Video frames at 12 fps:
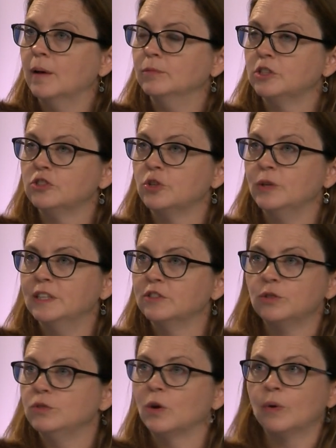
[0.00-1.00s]
to students
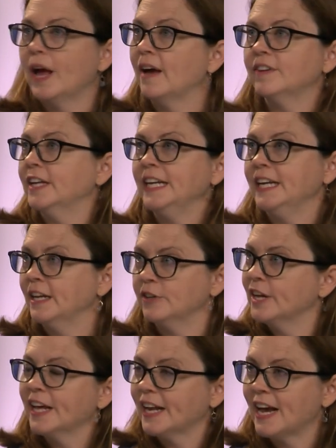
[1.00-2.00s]
who don't have any
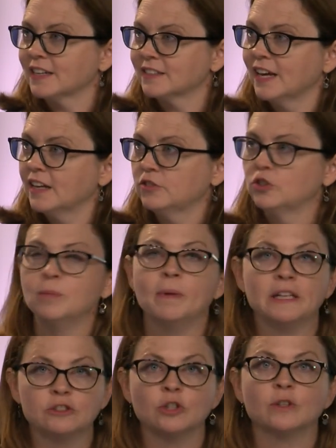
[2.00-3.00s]
internet access, to
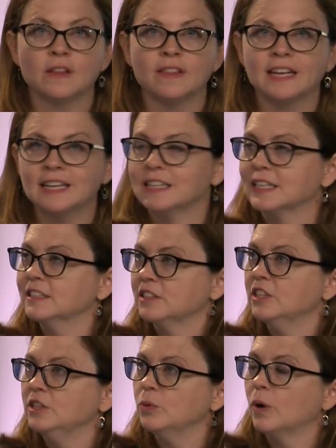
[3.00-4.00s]
make sure that they could continue